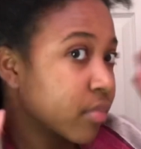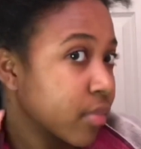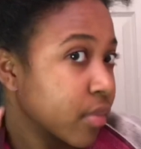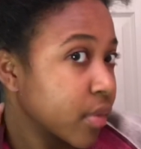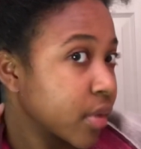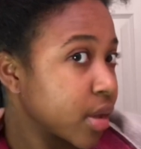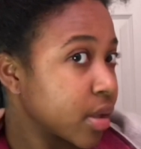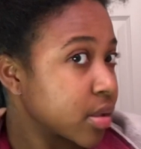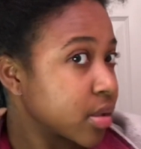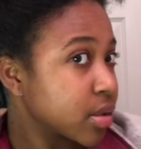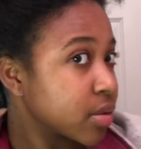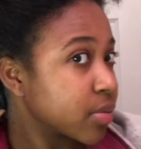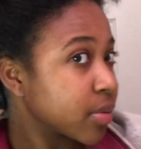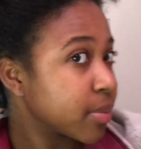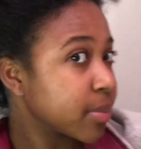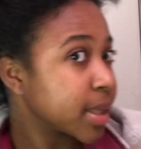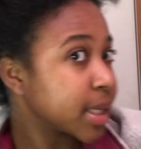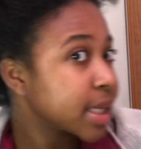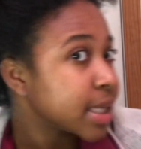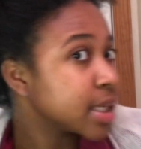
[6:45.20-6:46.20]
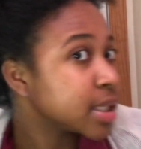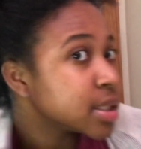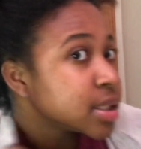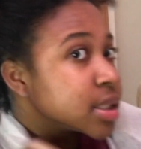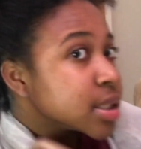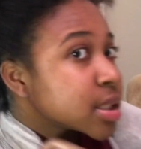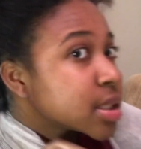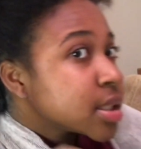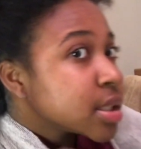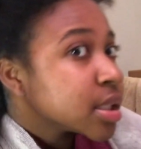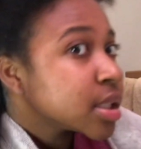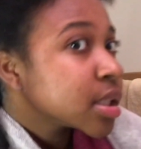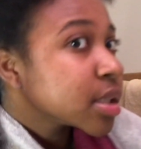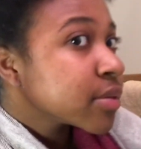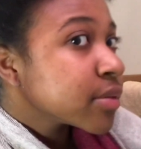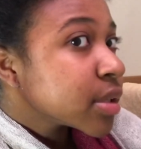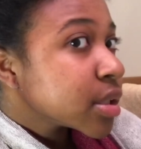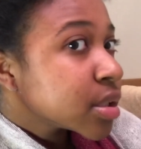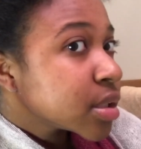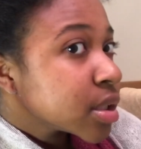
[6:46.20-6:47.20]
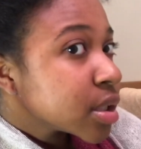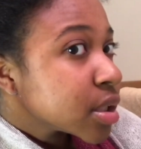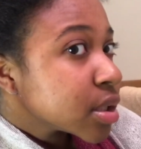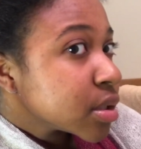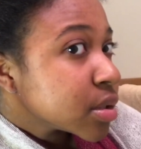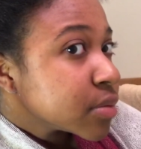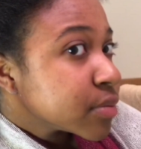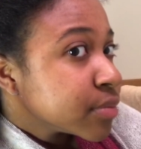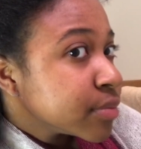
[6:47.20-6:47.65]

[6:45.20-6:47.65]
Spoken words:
This is what my hair's looking like right now.